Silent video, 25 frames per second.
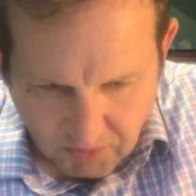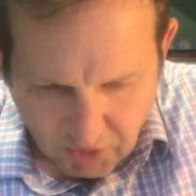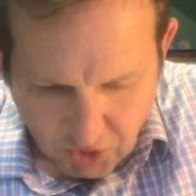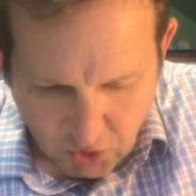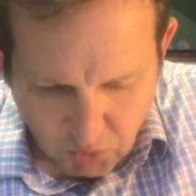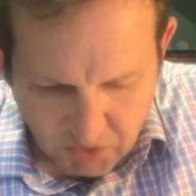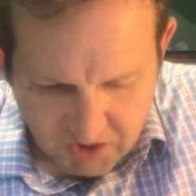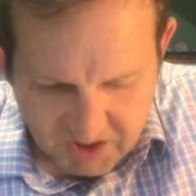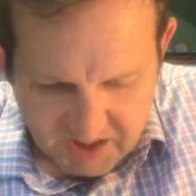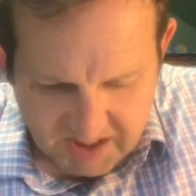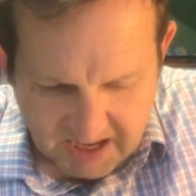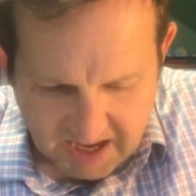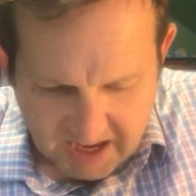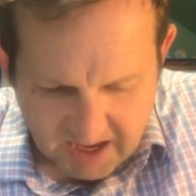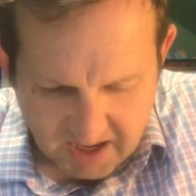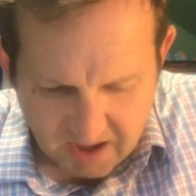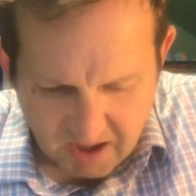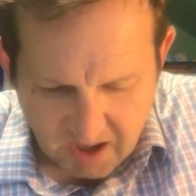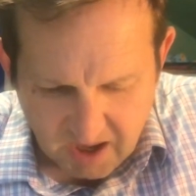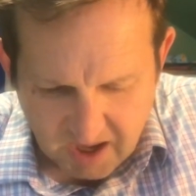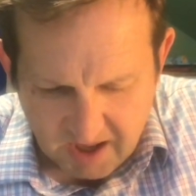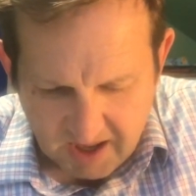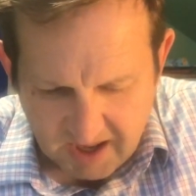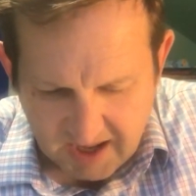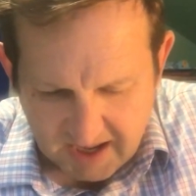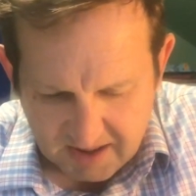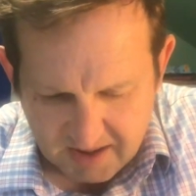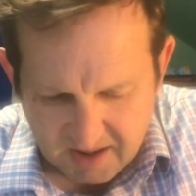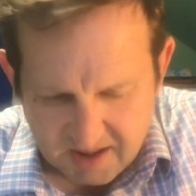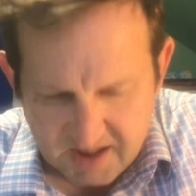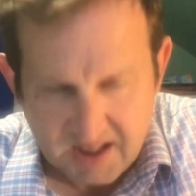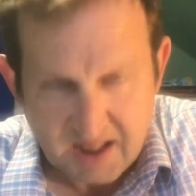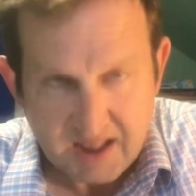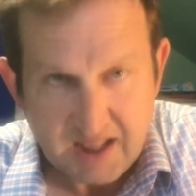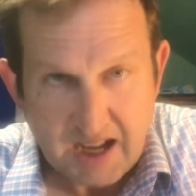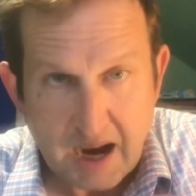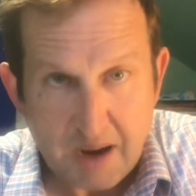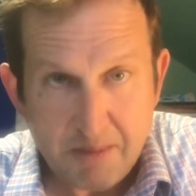we say it's
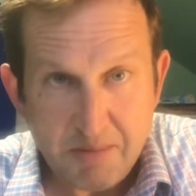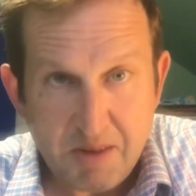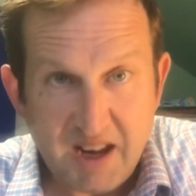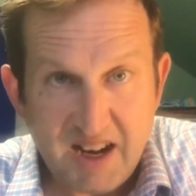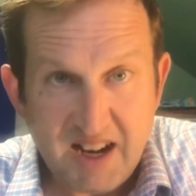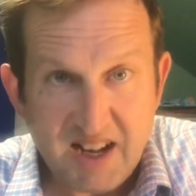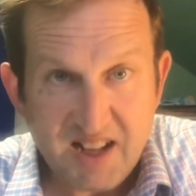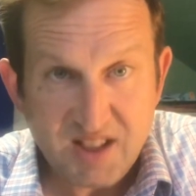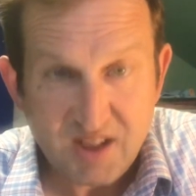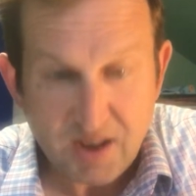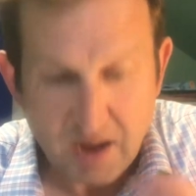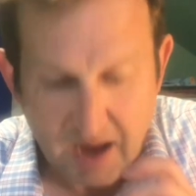the time that it's